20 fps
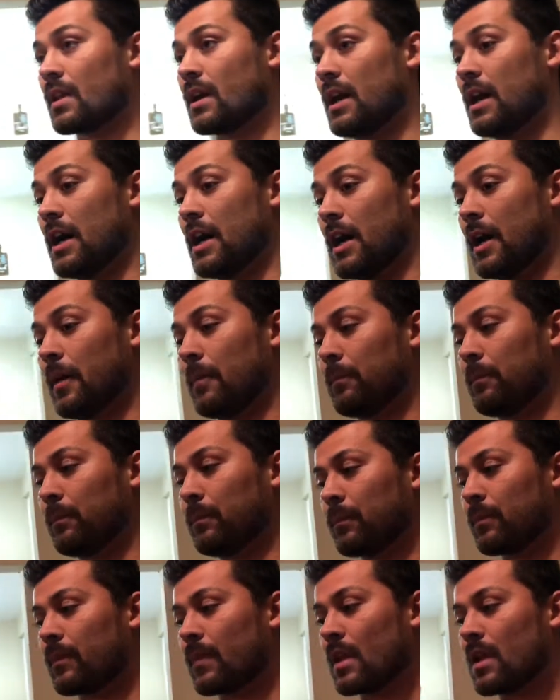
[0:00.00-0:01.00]

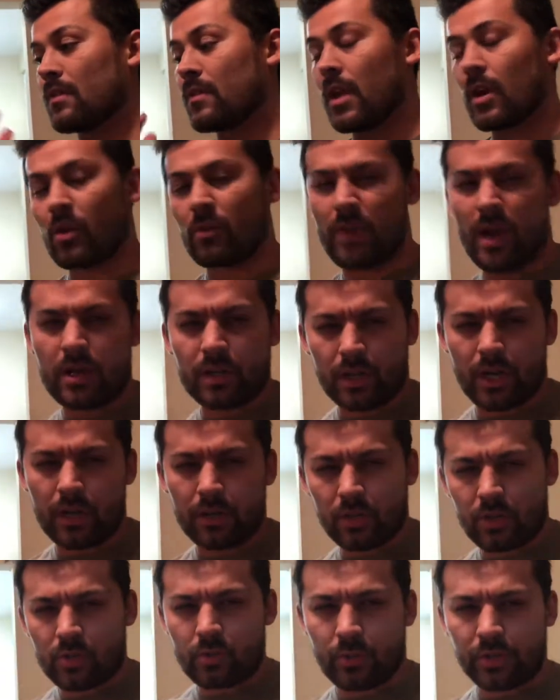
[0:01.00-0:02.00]
They were around
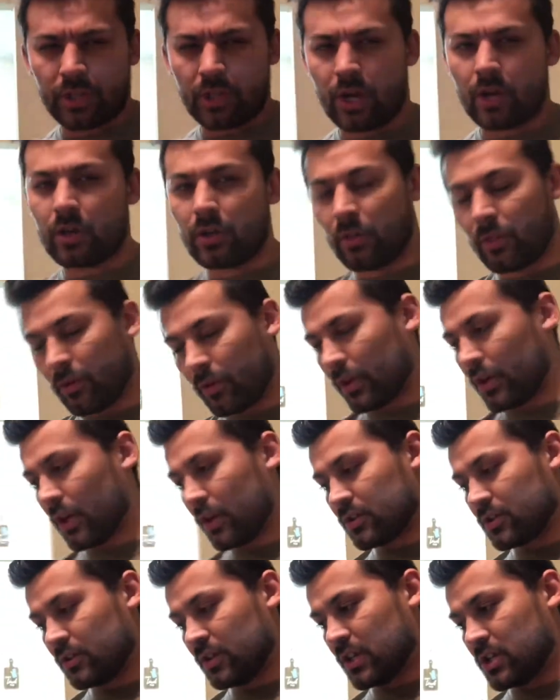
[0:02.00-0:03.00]
$120,
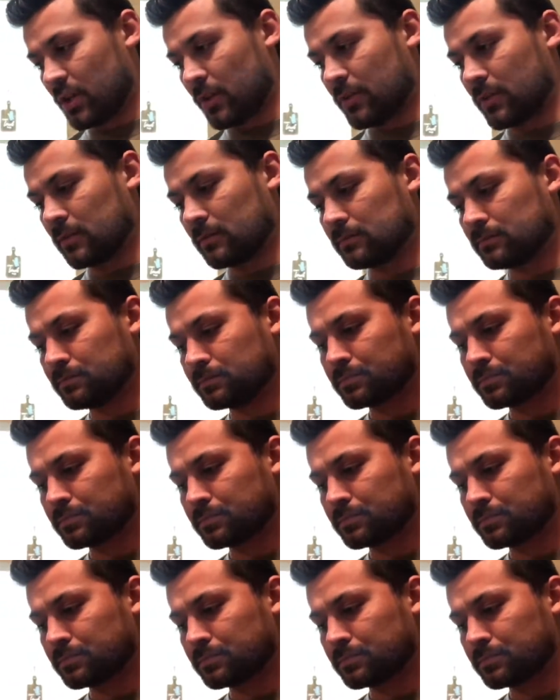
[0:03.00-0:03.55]
$130 each other.